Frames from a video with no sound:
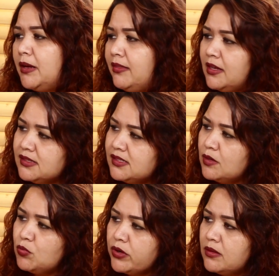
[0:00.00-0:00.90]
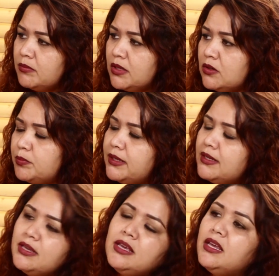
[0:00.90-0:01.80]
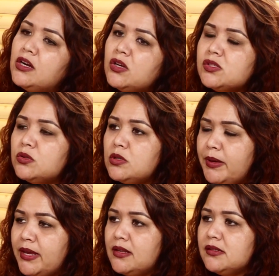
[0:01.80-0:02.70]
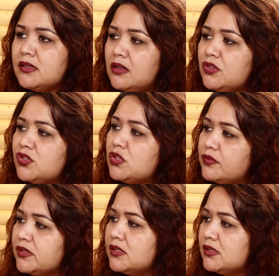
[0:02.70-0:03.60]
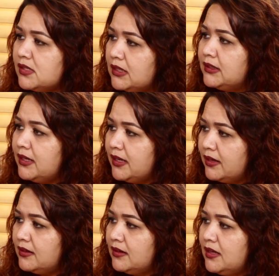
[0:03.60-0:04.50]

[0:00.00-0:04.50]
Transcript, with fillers: I think it's somewhere in the middle, but it also depends on the services that they get.